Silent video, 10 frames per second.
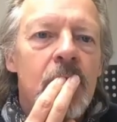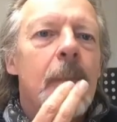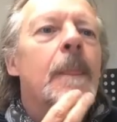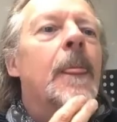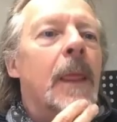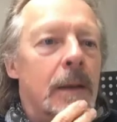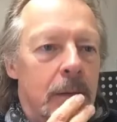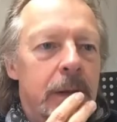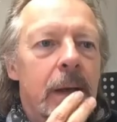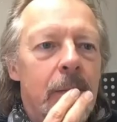and they're
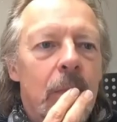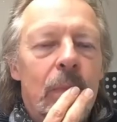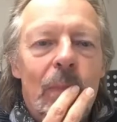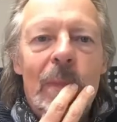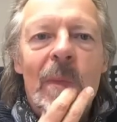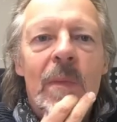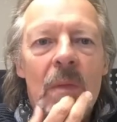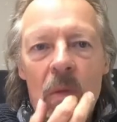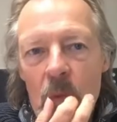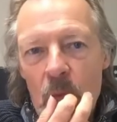not actually
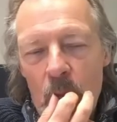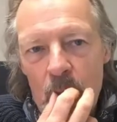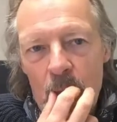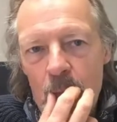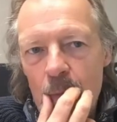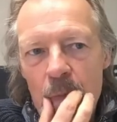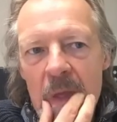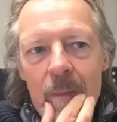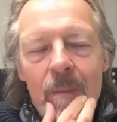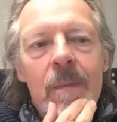listening to
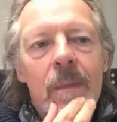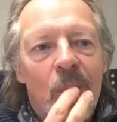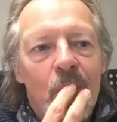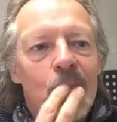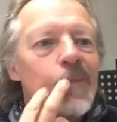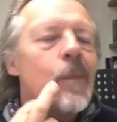what they play.